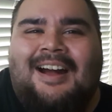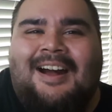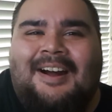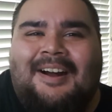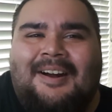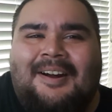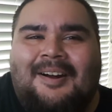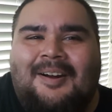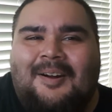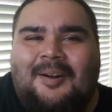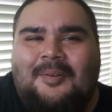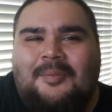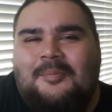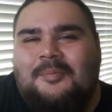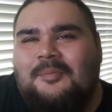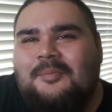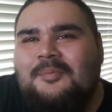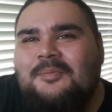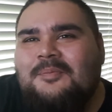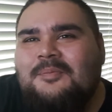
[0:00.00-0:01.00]
Um,
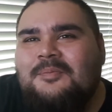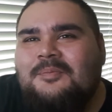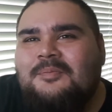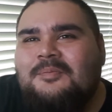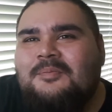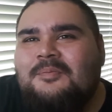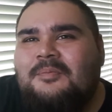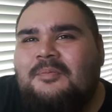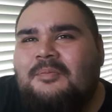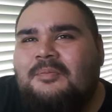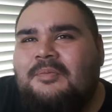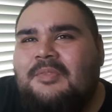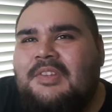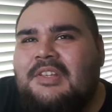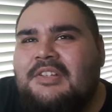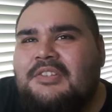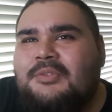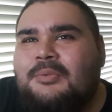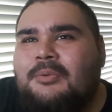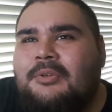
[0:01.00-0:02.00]

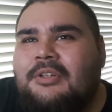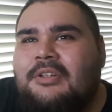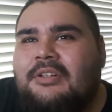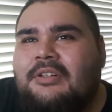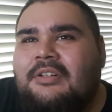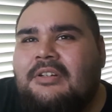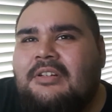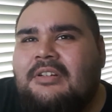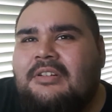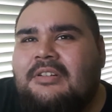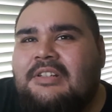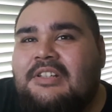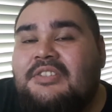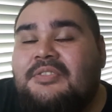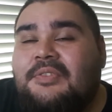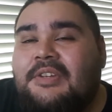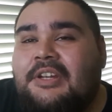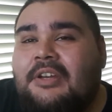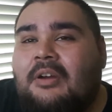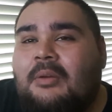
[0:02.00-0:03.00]
this
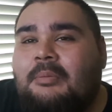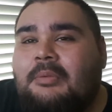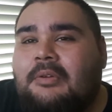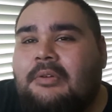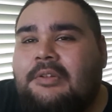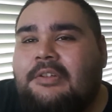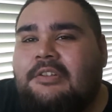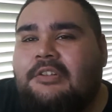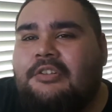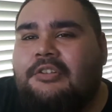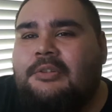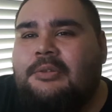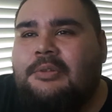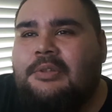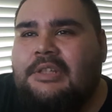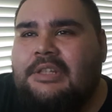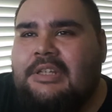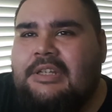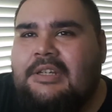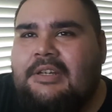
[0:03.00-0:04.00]
video, I'm going to do
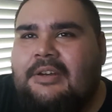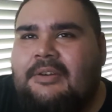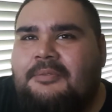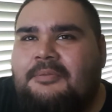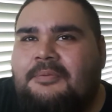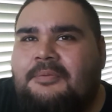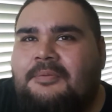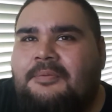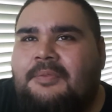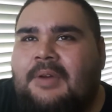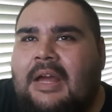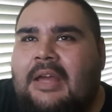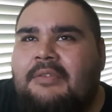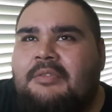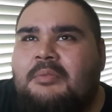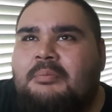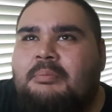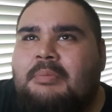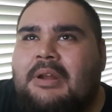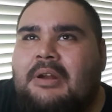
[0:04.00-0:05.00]
the 5
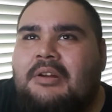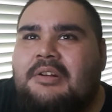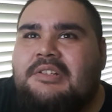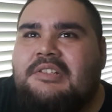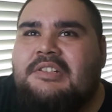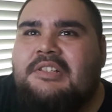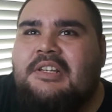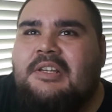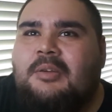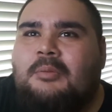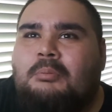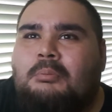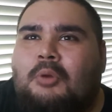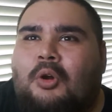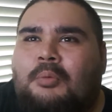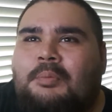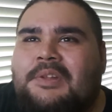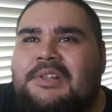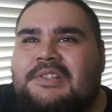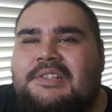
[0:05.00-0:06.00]
embarrassing
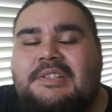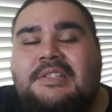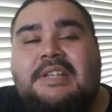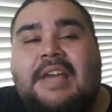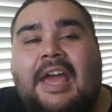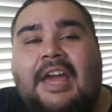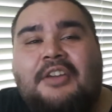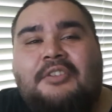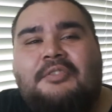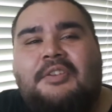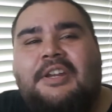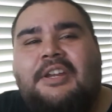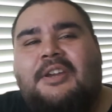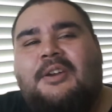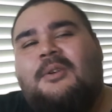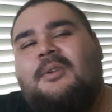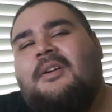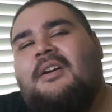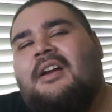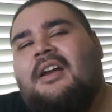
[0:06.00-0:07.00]
moments tag
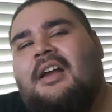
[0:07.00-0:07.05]
video.